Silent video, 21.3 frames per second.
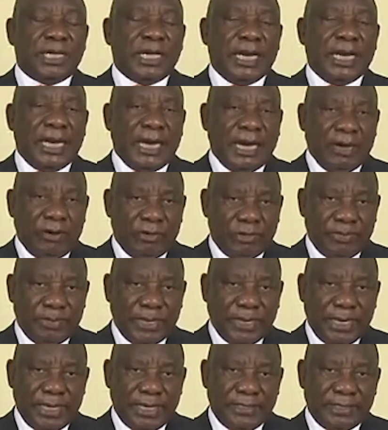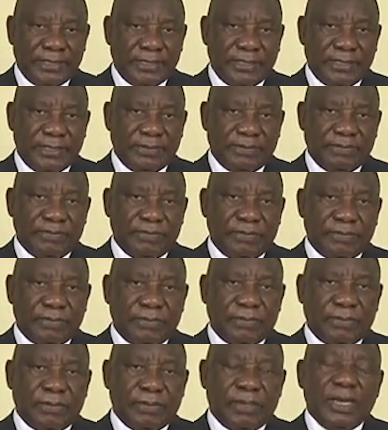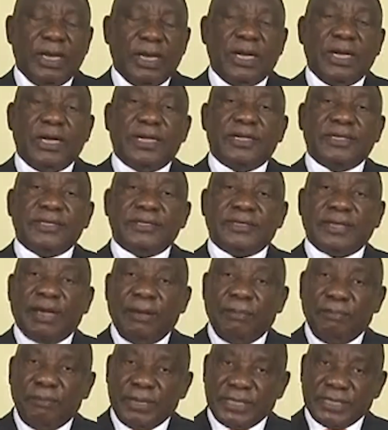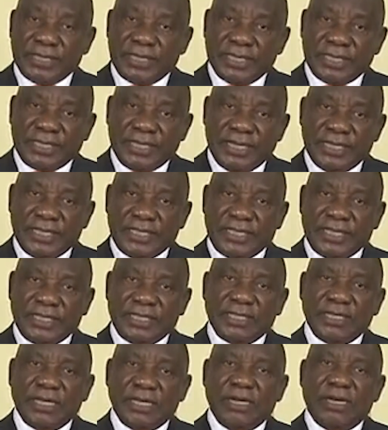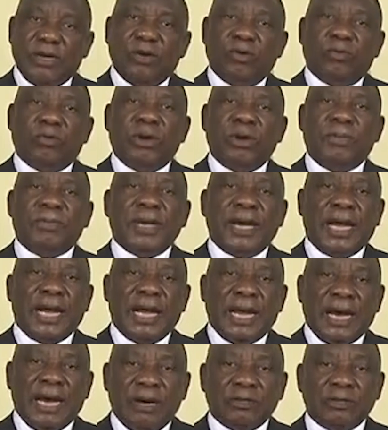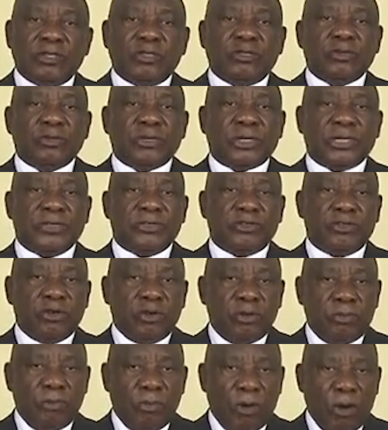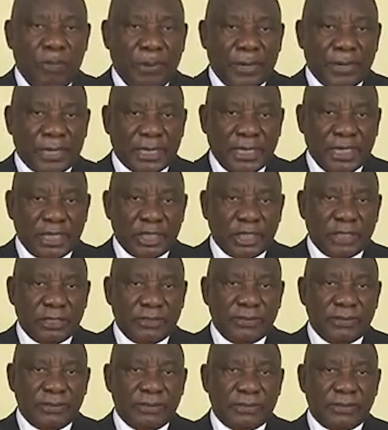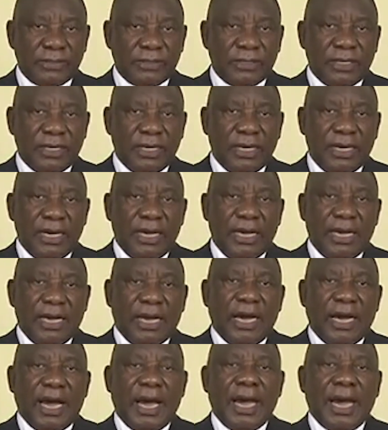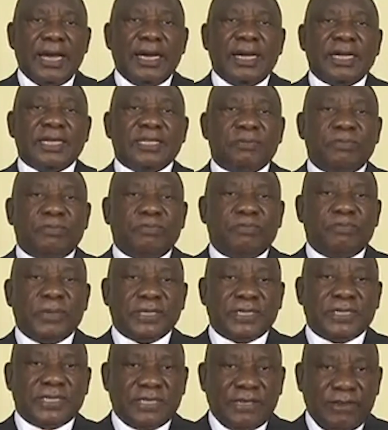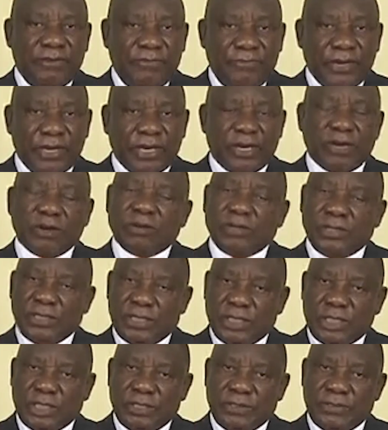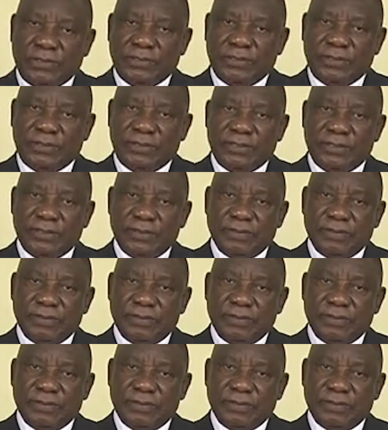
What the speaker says: and outbreaks. Some businesses will be allowed to resume operations under specific conditions.